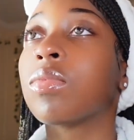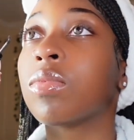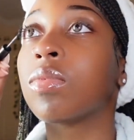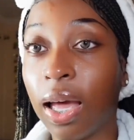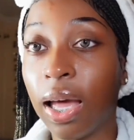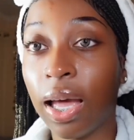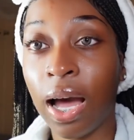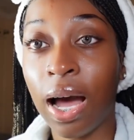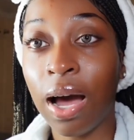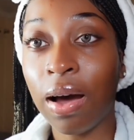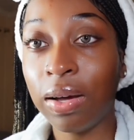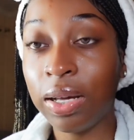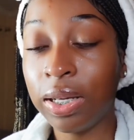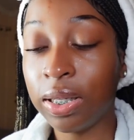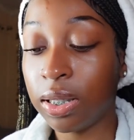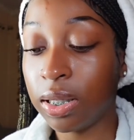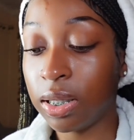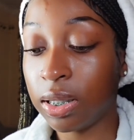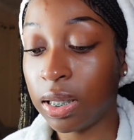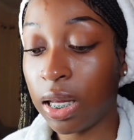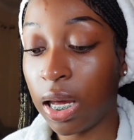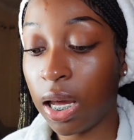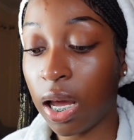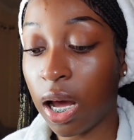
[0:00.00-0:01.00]
How easy is
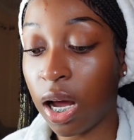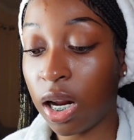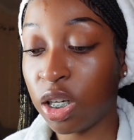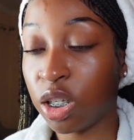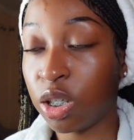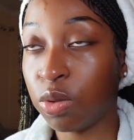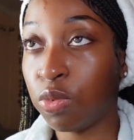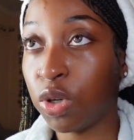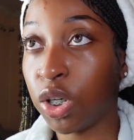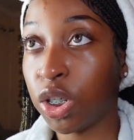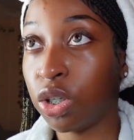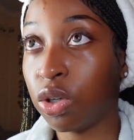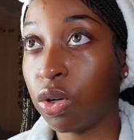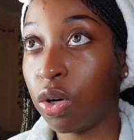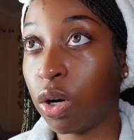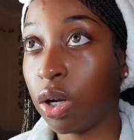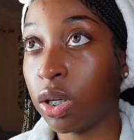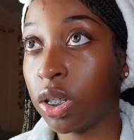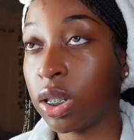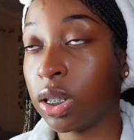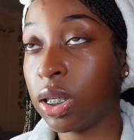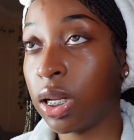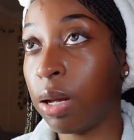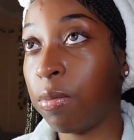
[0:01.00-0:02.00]
that, y'all? Just brush it on
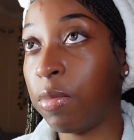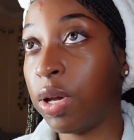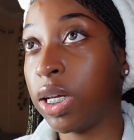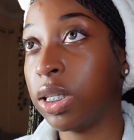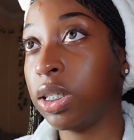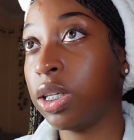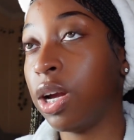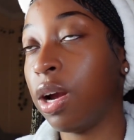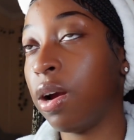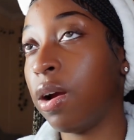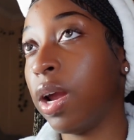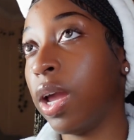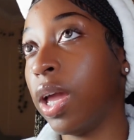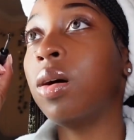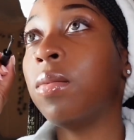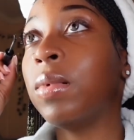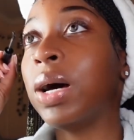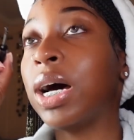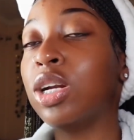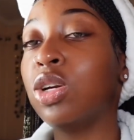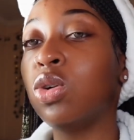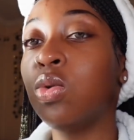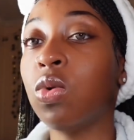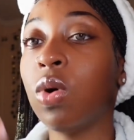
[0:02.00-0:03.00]
just like mascara. I
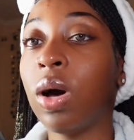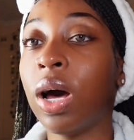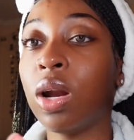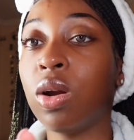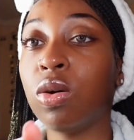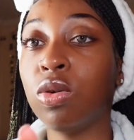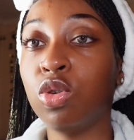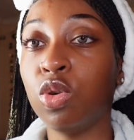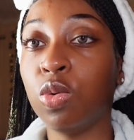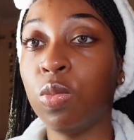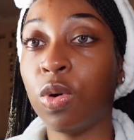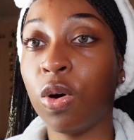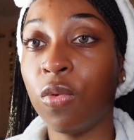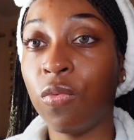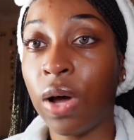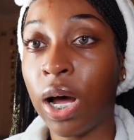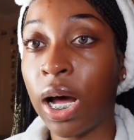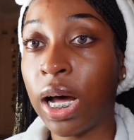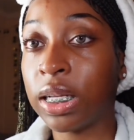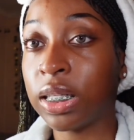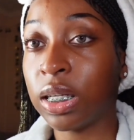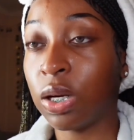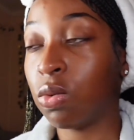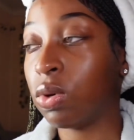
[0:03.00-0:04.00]
don't do both
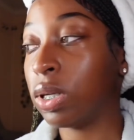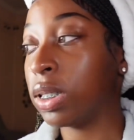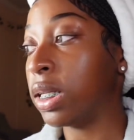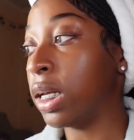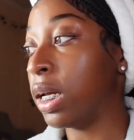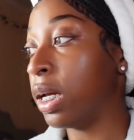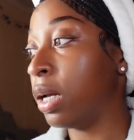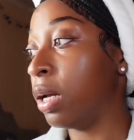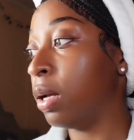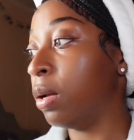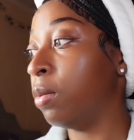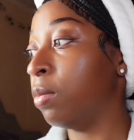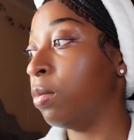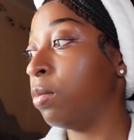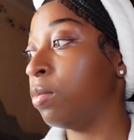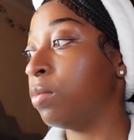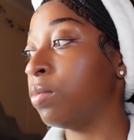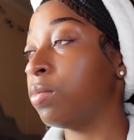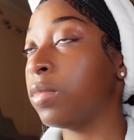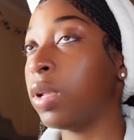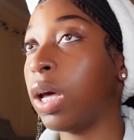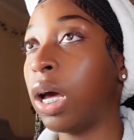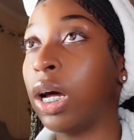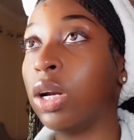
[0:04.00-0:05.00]
eyes at one time.
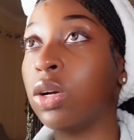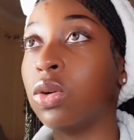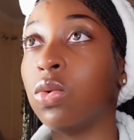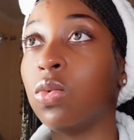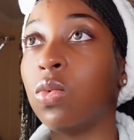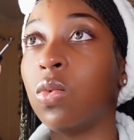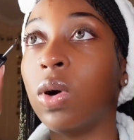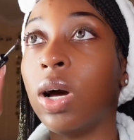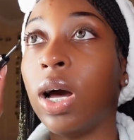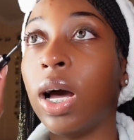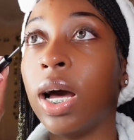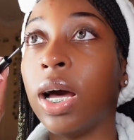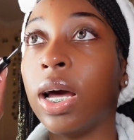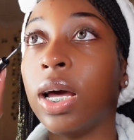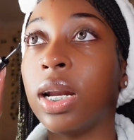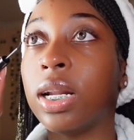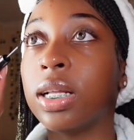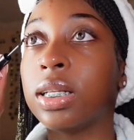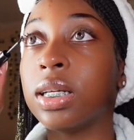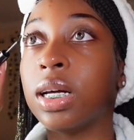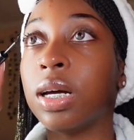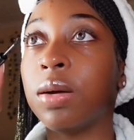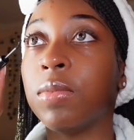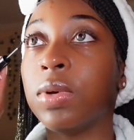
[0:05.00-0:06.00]
I do one eye at a
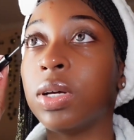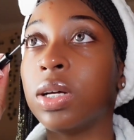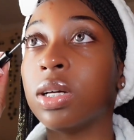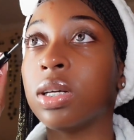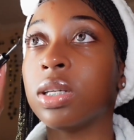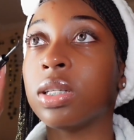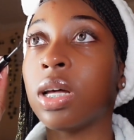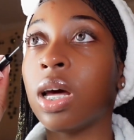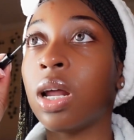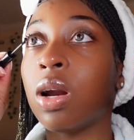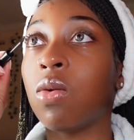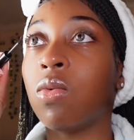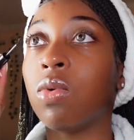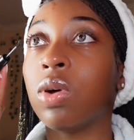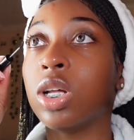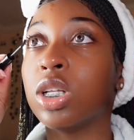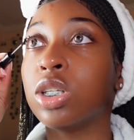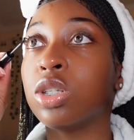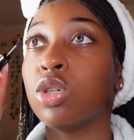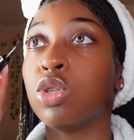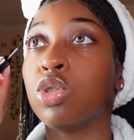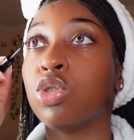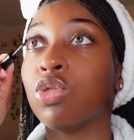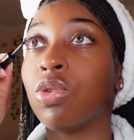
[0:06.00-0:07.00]
time because I don't want it
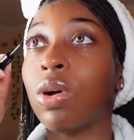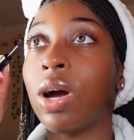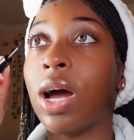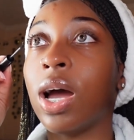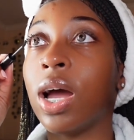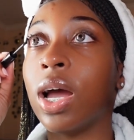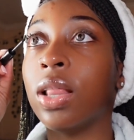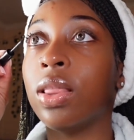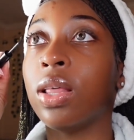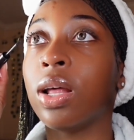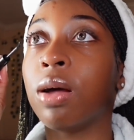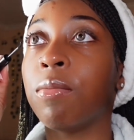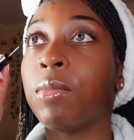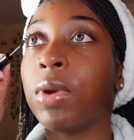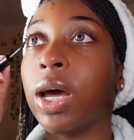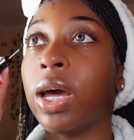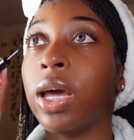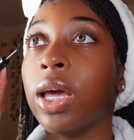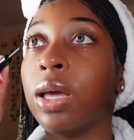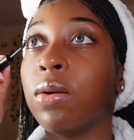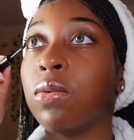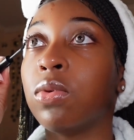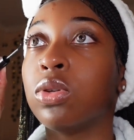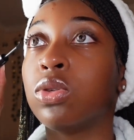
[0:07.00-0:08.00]
to dry and then I'm not
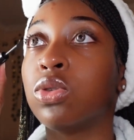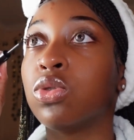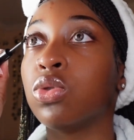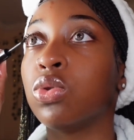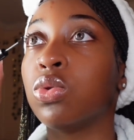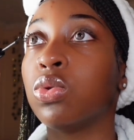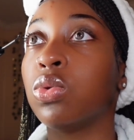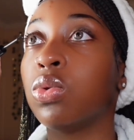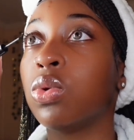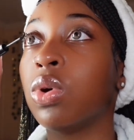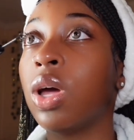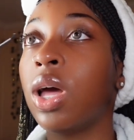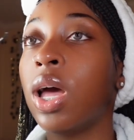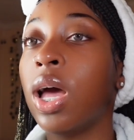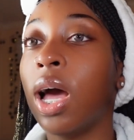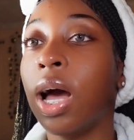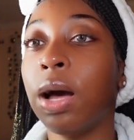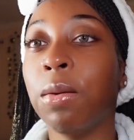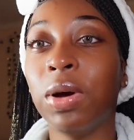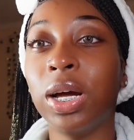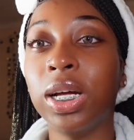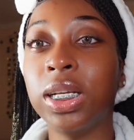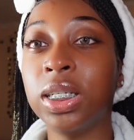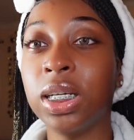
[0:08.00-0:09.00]
able to. I
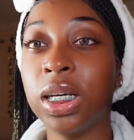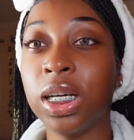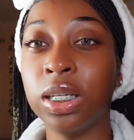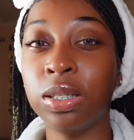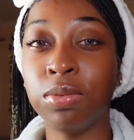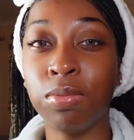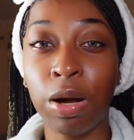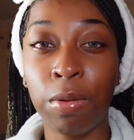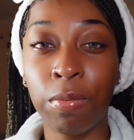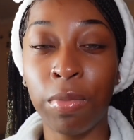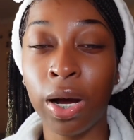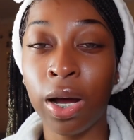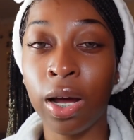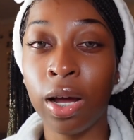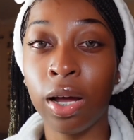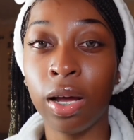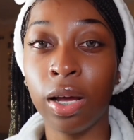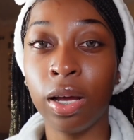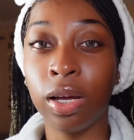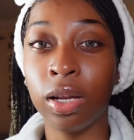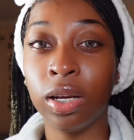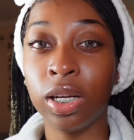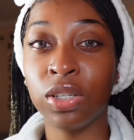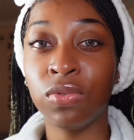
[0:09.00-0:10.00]
might change my
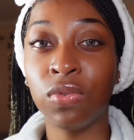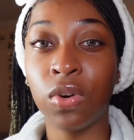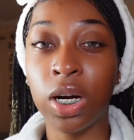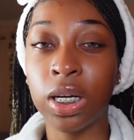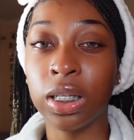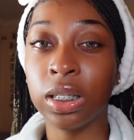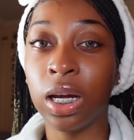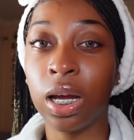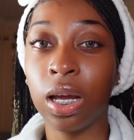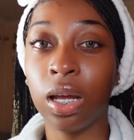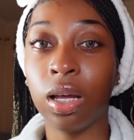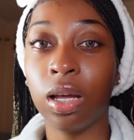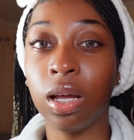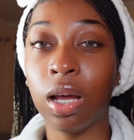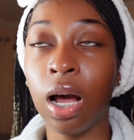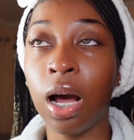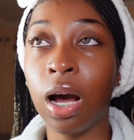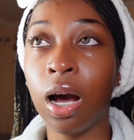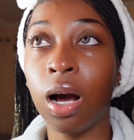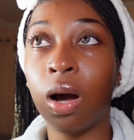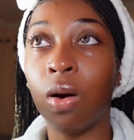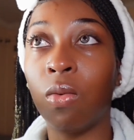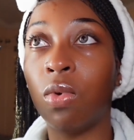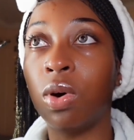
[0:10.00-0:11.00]
mind as far as like
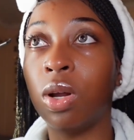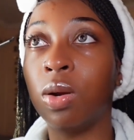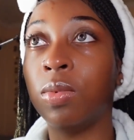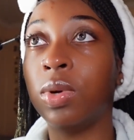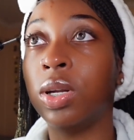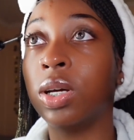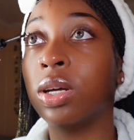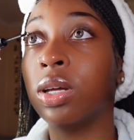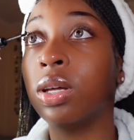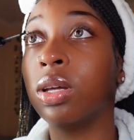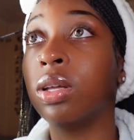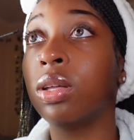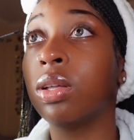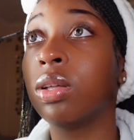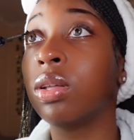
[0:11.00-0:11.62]
how I want them done.